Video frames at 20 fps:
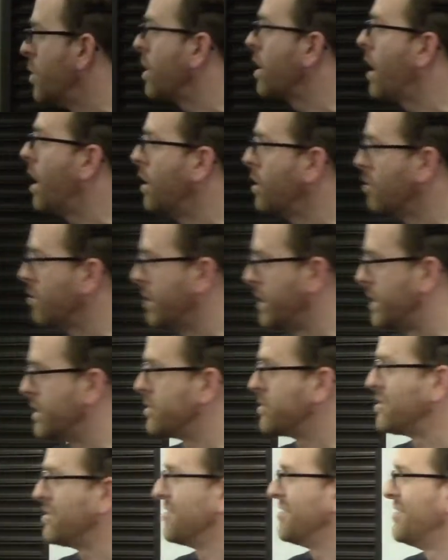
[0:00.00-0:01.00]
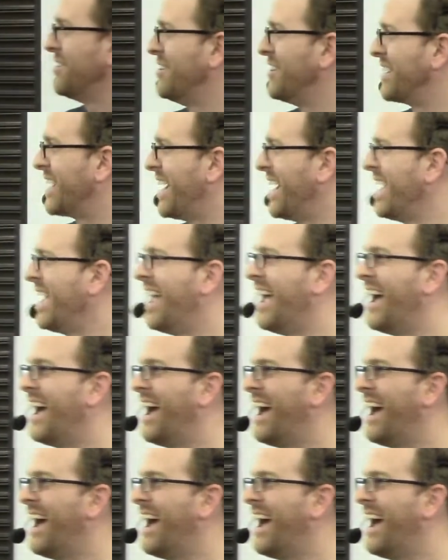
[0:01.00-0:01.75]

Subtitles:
what color it is. Okay?